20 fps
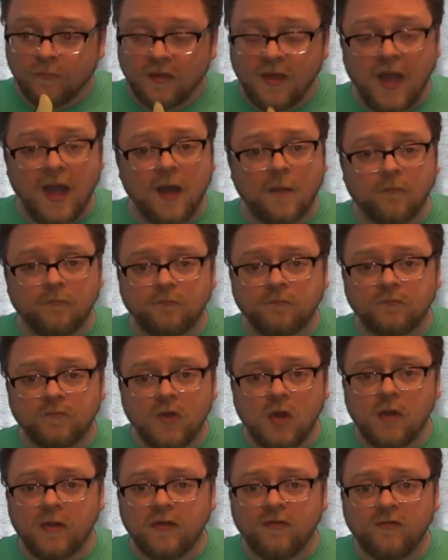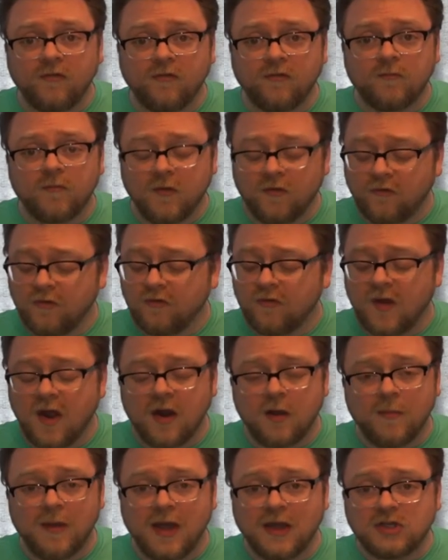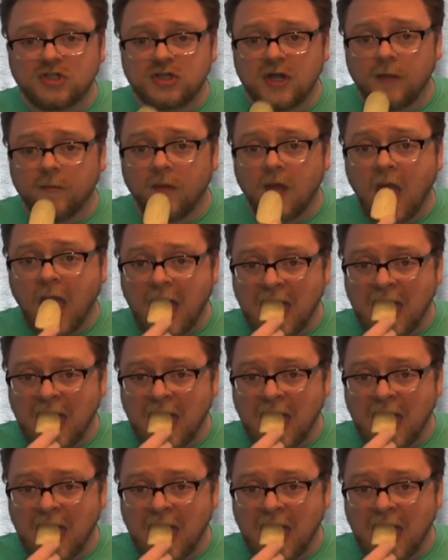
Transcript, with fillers: Yeah, no, this is this is not a bad chip.